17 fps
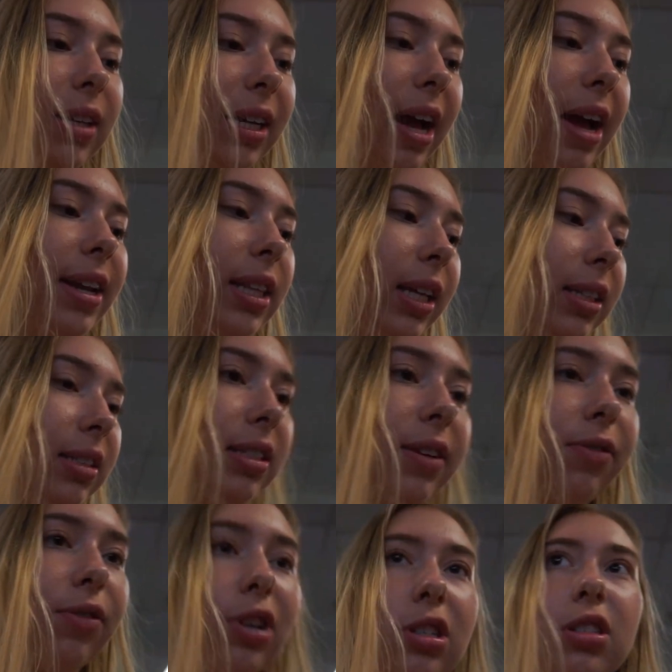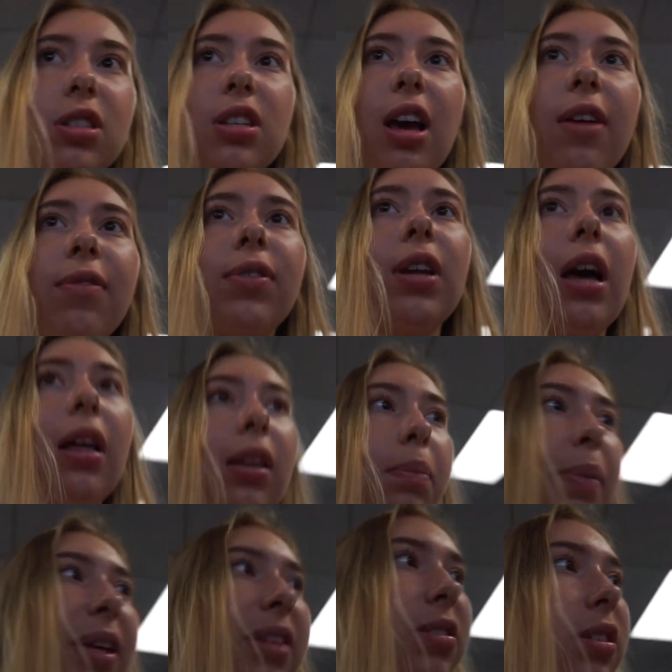like kind of like different stuff and not
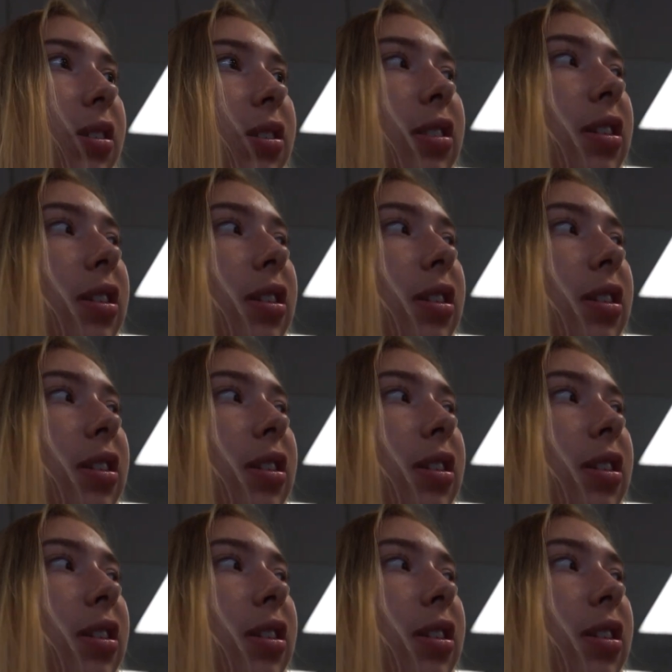like basic